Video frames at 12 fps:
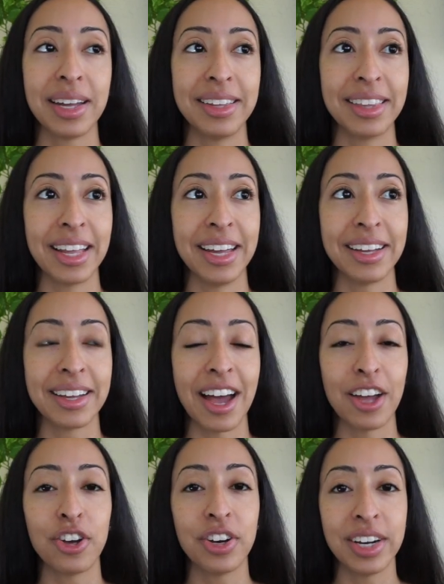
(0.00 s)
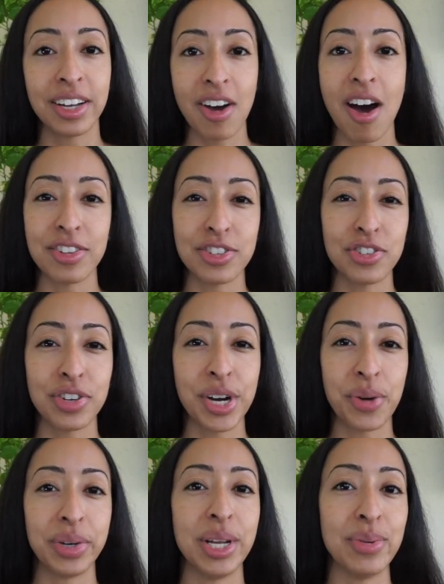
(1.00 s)
and I couldn't concentrate
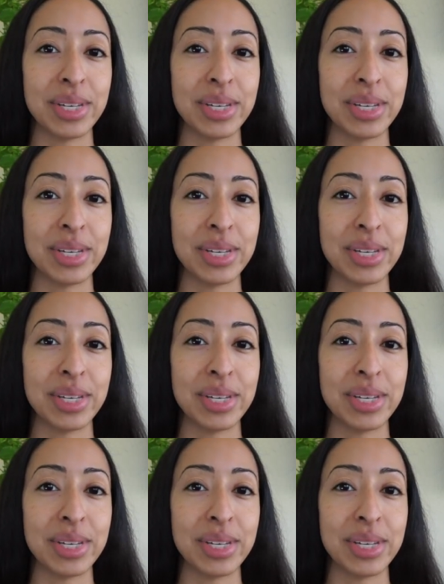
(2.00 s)
on what he